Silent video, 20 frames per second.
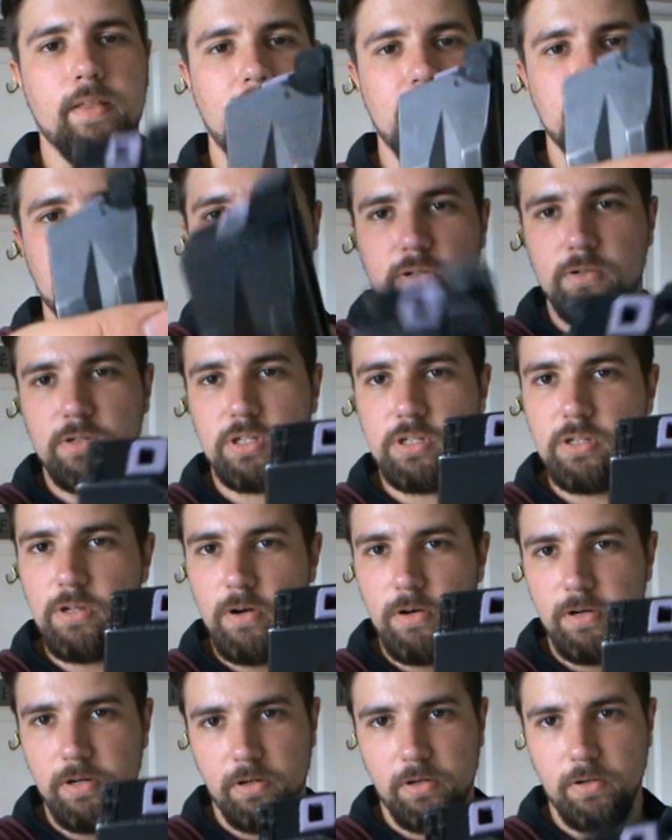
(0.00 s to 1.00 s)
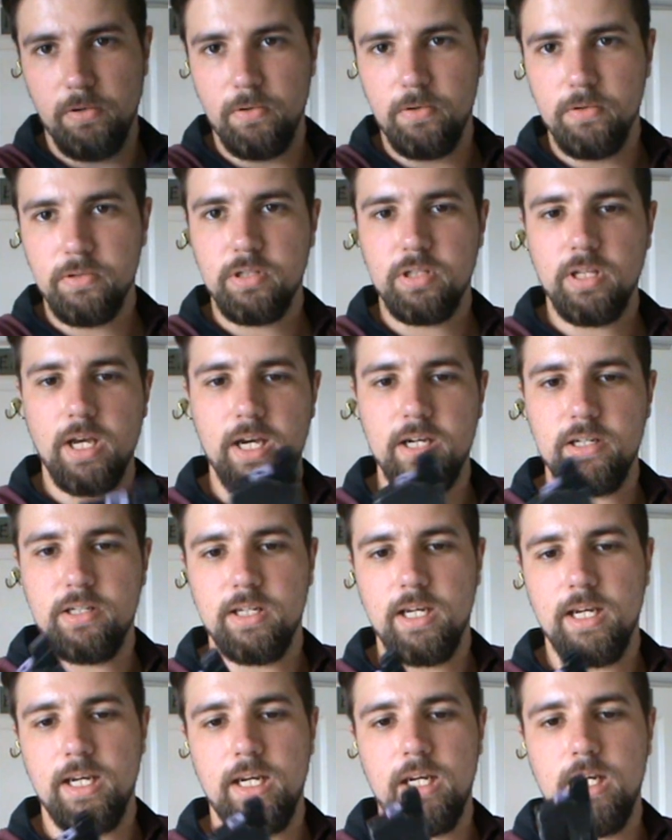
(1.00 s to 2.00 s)
That is not stock, of course. That
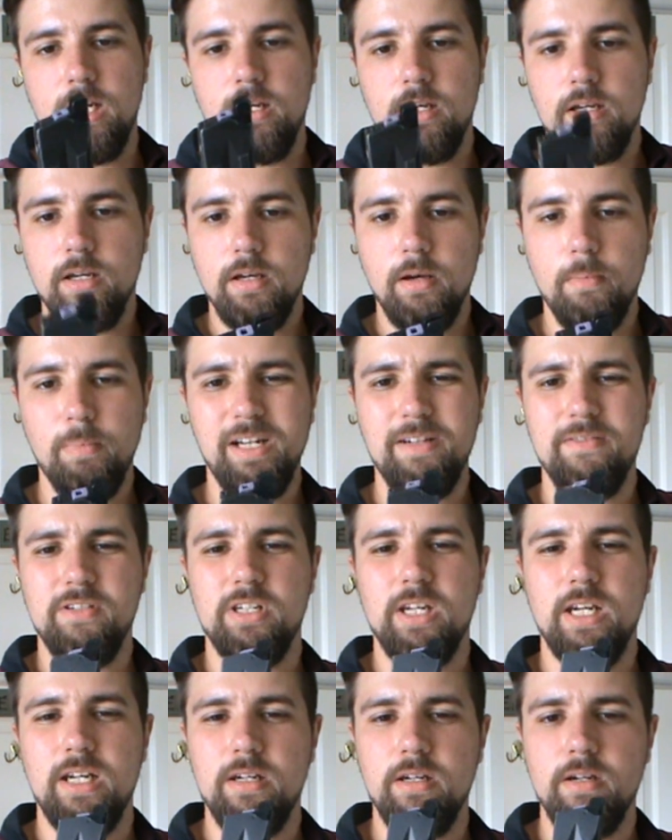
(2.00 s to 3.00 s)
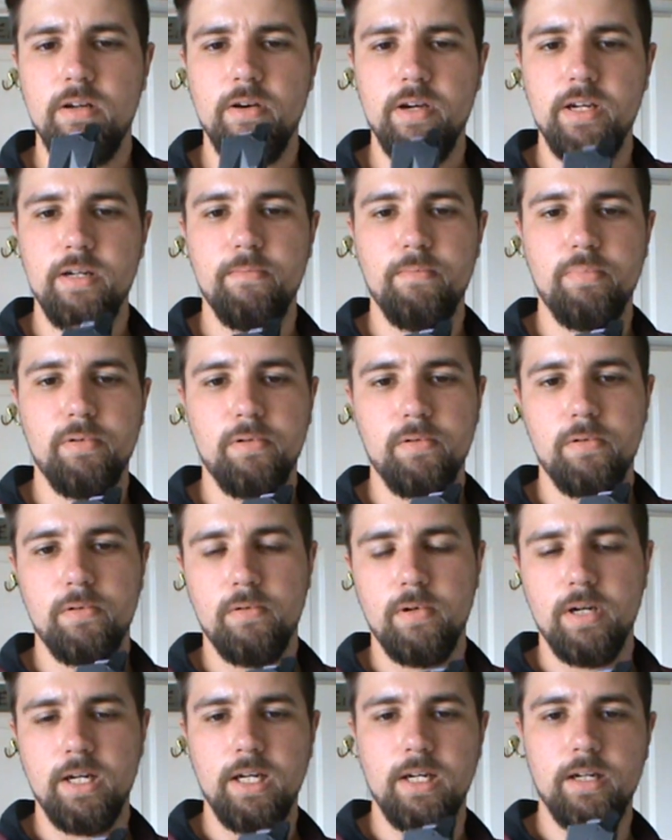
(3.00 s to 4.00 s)
is I believe it's a
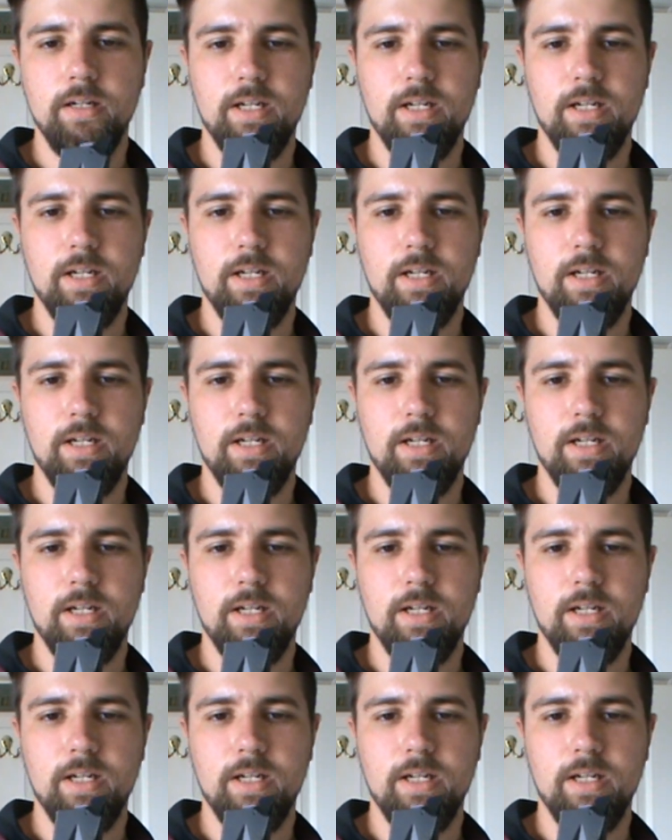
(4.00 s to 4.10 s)
9-ball